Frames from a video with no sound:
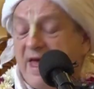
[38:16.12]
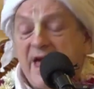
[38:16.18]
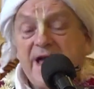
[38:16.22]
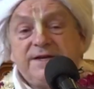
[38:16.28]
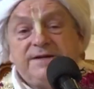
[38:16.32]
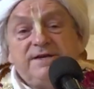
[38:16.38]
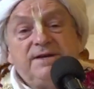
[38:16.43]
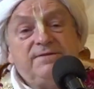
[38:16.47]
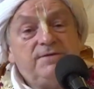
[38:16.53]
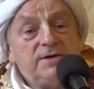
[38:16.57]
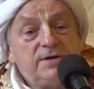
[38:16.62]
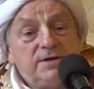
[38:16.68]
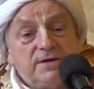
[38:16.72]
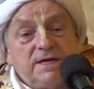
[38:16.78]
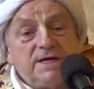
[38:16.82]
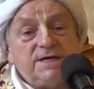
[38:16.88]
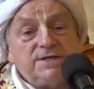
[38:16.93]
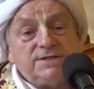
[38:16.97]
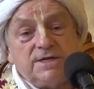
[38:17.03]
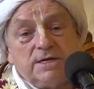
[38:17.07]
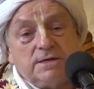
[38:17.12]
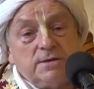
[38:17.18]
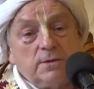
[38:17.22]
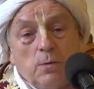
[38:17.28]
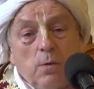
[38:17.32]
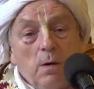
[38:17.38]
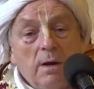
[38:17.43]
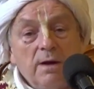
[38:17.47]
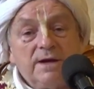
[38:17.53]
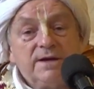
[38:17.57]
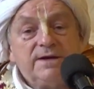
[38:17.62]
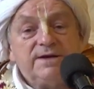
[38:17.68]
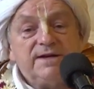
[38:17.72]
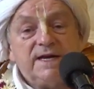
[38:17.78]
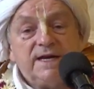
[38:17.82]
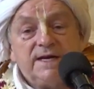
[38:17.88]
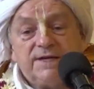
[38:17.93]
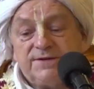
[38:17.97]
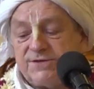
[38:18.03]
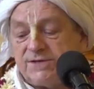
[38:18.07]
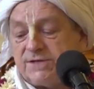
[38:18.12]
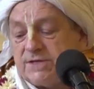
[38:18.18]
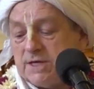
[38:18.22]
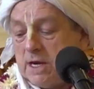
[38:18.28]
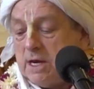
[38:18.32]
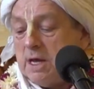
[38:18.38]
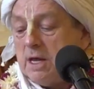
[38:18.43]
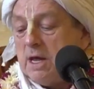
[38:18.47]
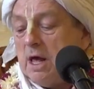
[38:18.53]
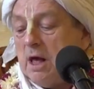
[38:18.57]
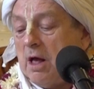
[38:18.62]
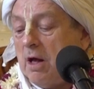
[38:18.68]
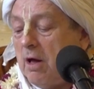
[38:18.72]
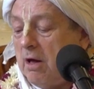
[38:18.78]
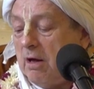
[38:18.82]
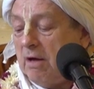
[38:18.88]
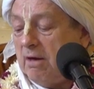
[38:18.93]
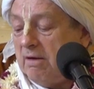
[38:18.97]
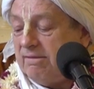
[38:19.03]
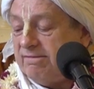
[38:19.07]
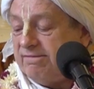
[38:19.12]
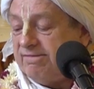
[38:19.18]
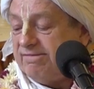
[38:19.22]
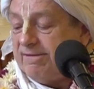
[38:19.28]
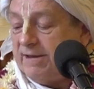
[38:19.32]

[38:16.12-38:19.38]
activities and qualities of